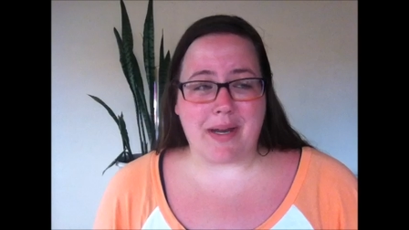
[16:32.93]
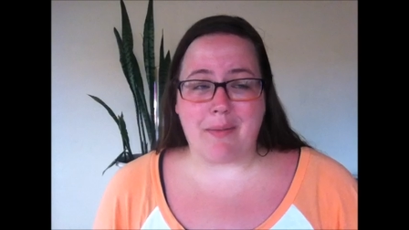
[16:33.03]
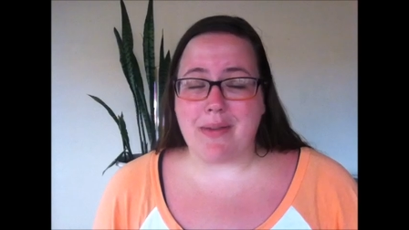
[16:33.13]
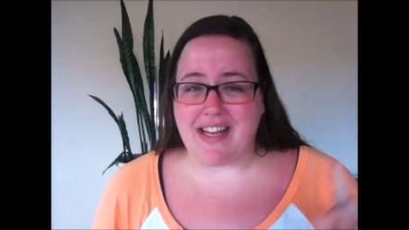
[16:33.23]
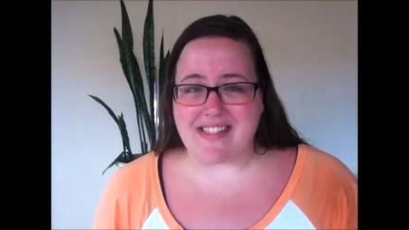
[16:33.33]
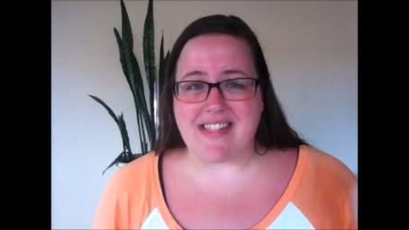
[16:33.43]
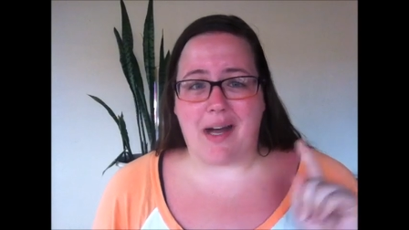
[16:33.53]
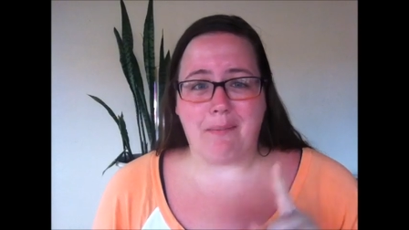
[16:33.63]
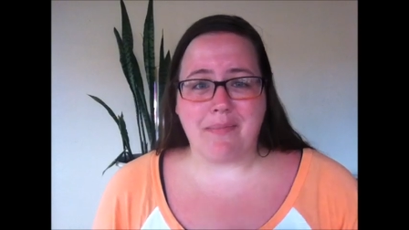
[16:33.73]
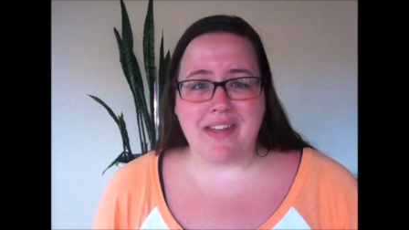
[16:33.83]
but I'm less
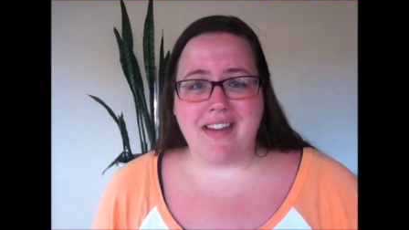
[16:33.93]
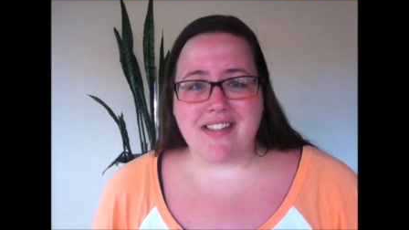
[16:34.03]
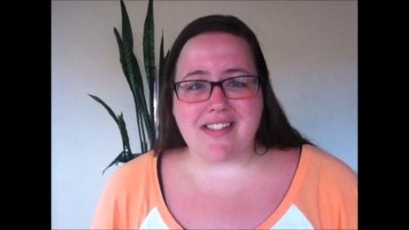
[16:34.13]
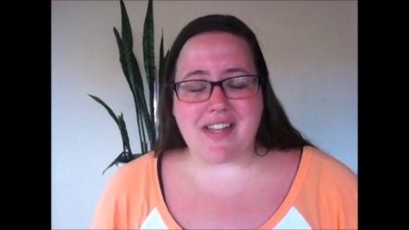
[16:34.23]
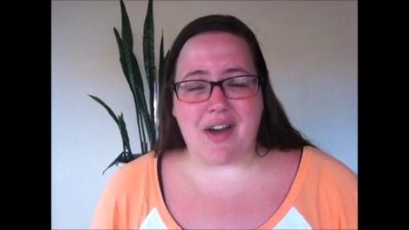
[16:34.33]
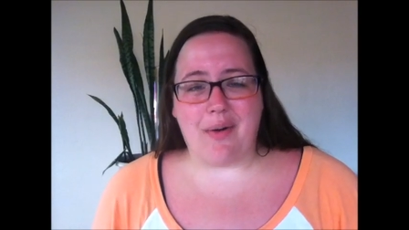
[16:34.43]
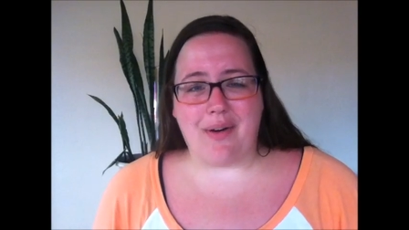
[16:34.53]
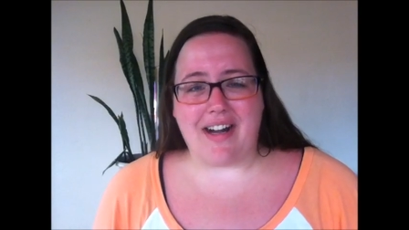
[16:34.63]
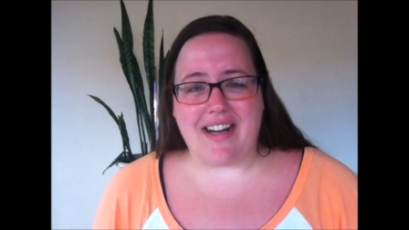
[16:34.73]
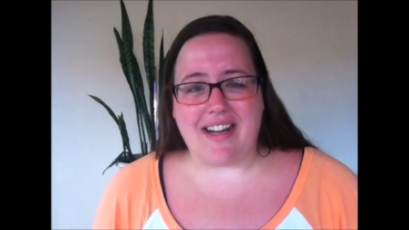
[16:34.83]
dumb. So,
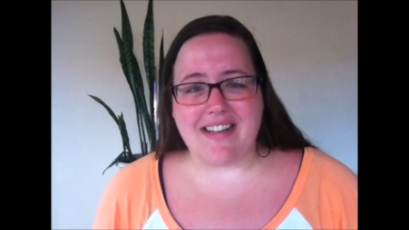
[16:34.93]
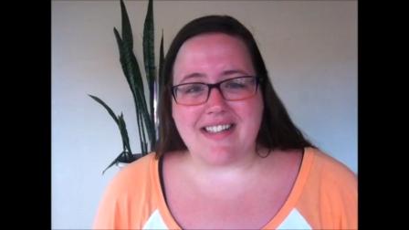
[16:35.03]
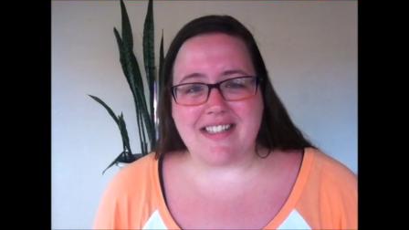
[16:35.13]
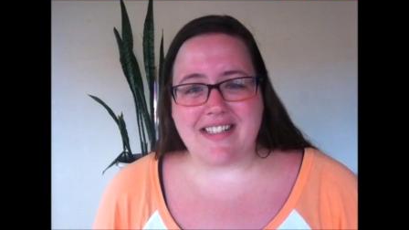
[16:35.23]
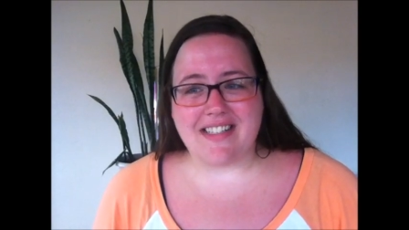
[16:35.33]
uh,